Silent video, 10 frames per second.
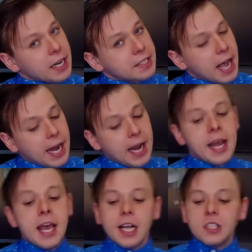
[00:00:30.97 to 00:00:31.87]
excited
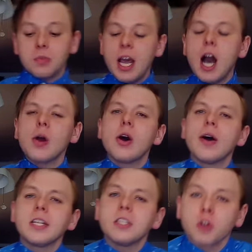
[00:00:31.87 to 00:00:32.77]
because we are
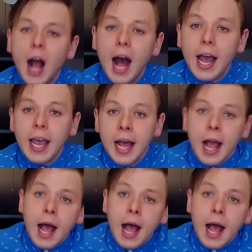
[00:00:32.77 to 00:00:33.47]
going to try